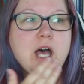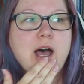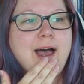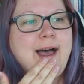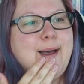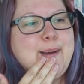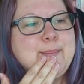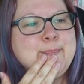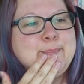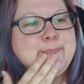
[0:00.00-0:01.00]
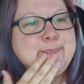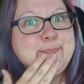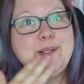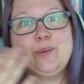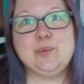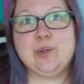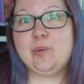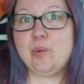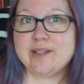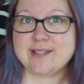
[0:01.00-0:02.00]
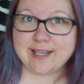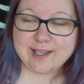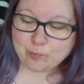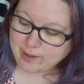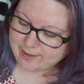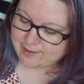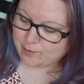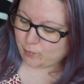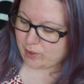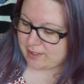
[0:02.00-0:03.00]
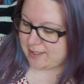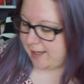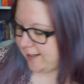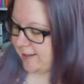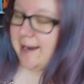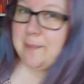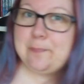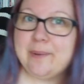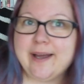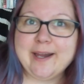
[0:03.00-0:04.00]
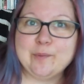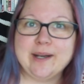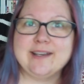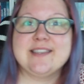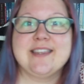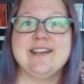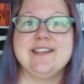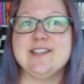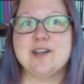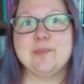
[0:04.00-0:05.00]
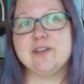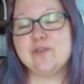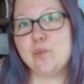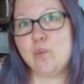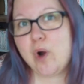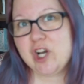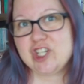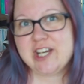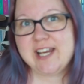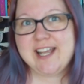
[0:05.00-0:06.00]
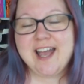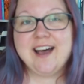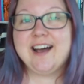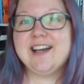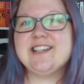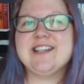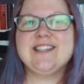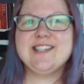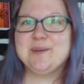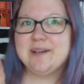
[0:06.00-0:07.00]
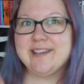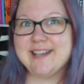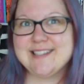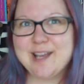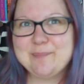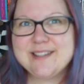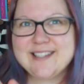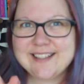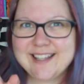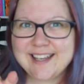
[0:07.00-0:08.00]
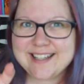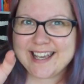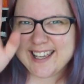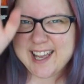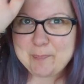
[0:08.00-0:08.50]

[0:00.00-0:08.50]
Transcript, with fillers: Um, but we'll see when once I edit it. But anyway, thank you so much for watching. I shall see you all next time. Until then, take it.